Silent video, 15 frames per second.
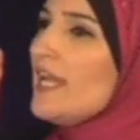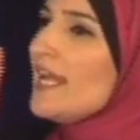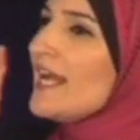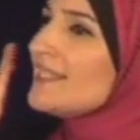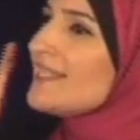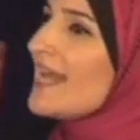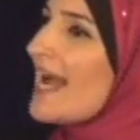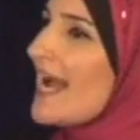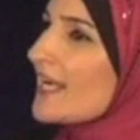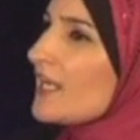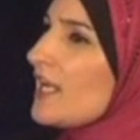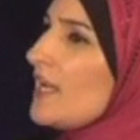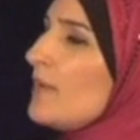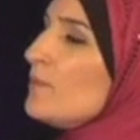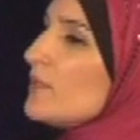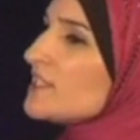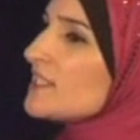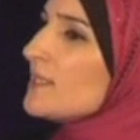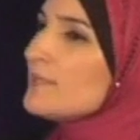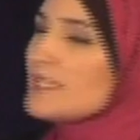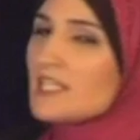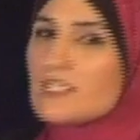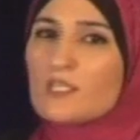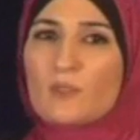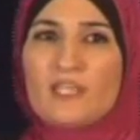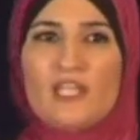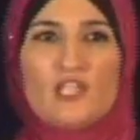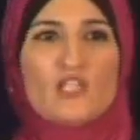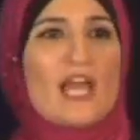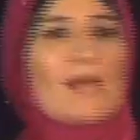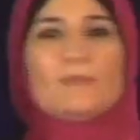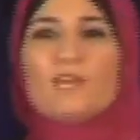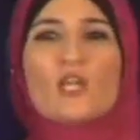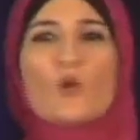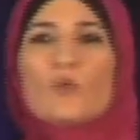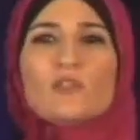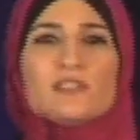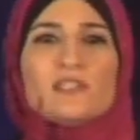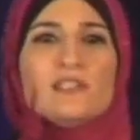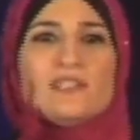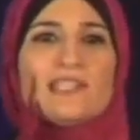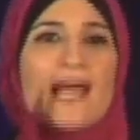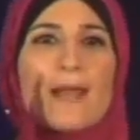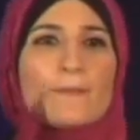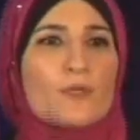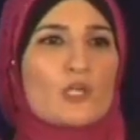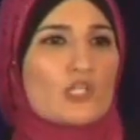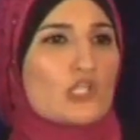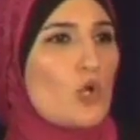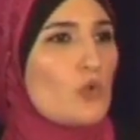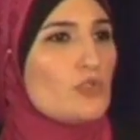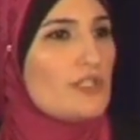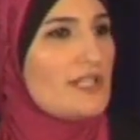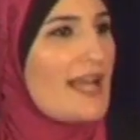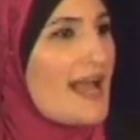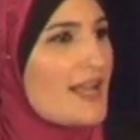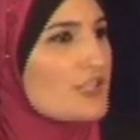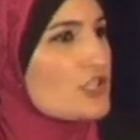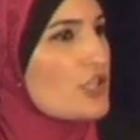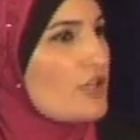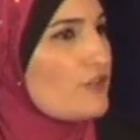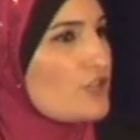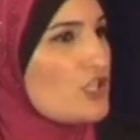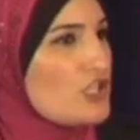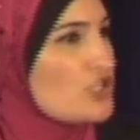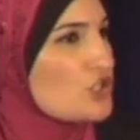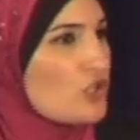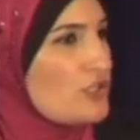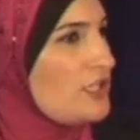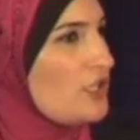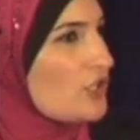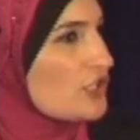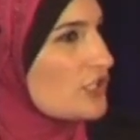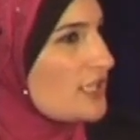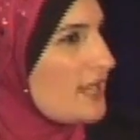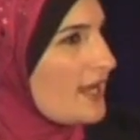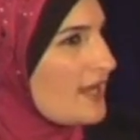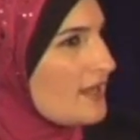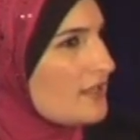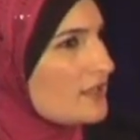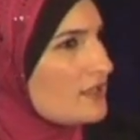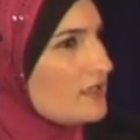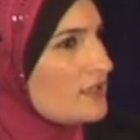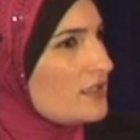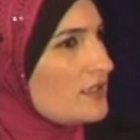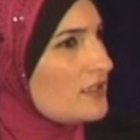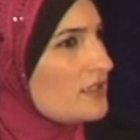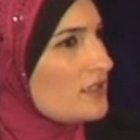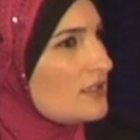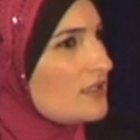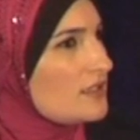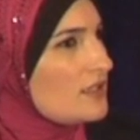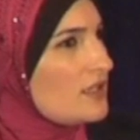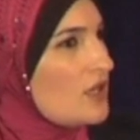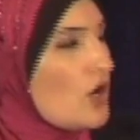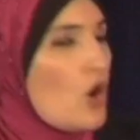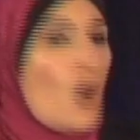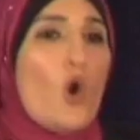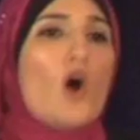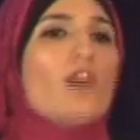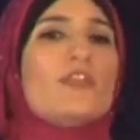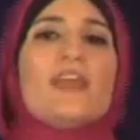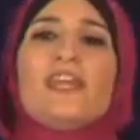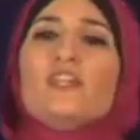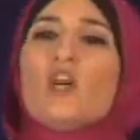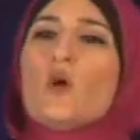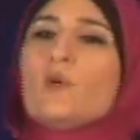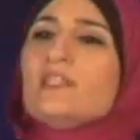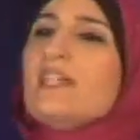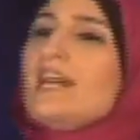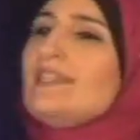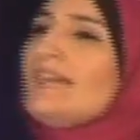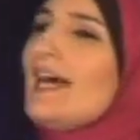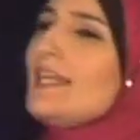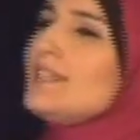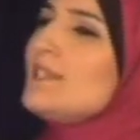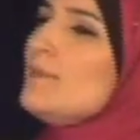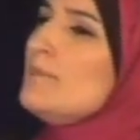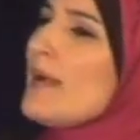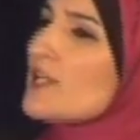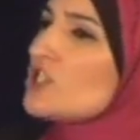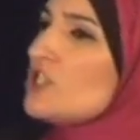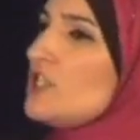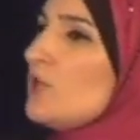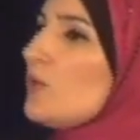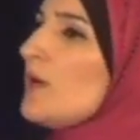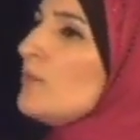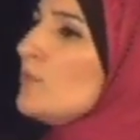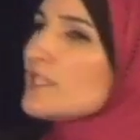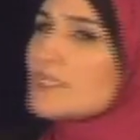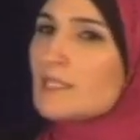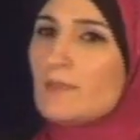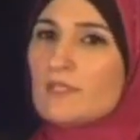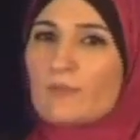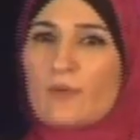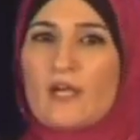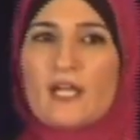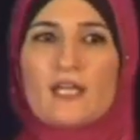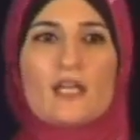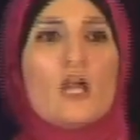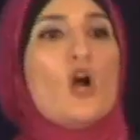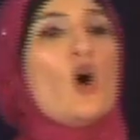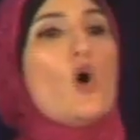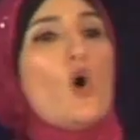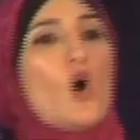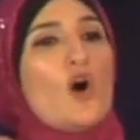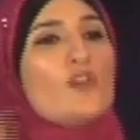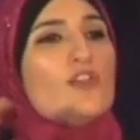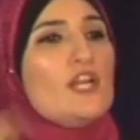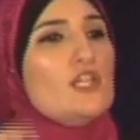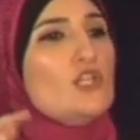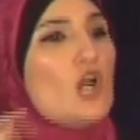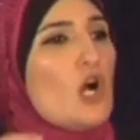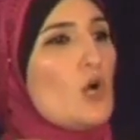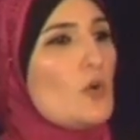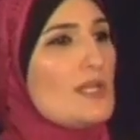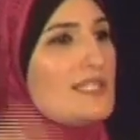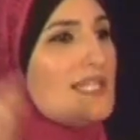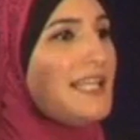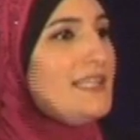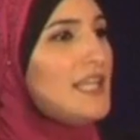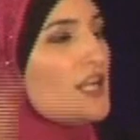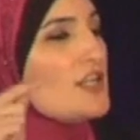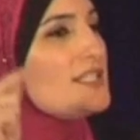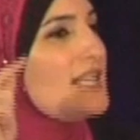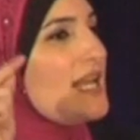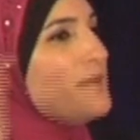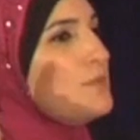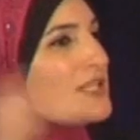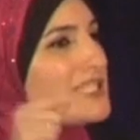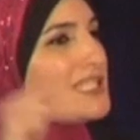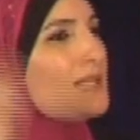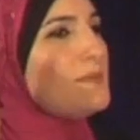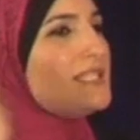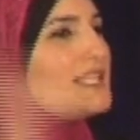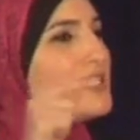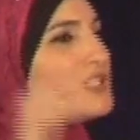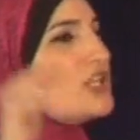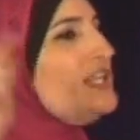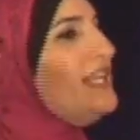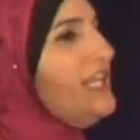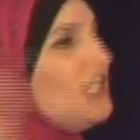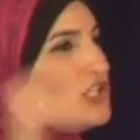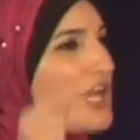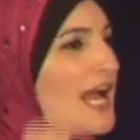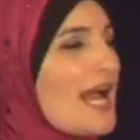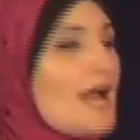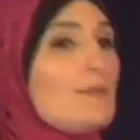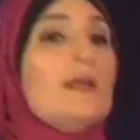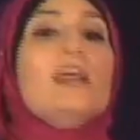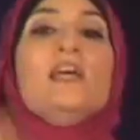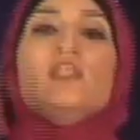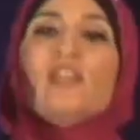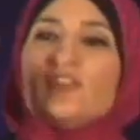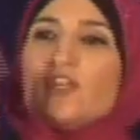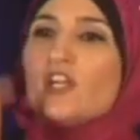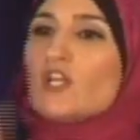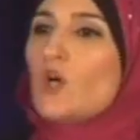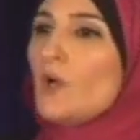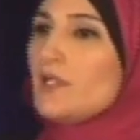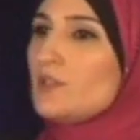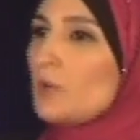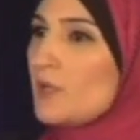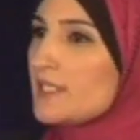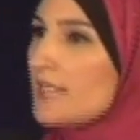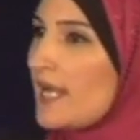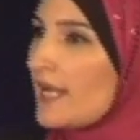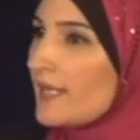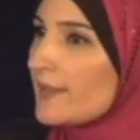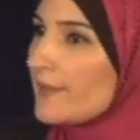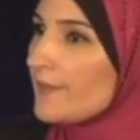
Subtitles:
attack a Muslim sister with hijab, they don't tap her shoulder and ask her if she's Sunni or Shia. All they know is that that is a masjid where Muslims pray. All they know is that there is a Muslim sister in hijab that they're going to attack.